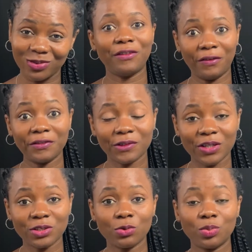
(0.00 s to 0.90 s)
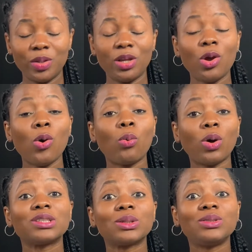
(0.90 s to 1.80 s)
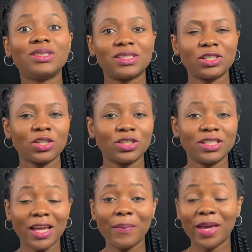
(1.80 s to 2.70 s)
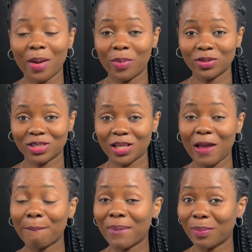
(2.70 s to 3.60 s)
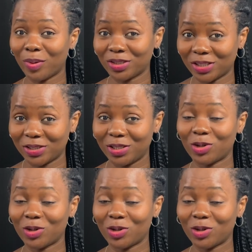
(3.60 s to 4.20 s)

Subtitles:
The 5th question would be, what good decision did I make about my budget today,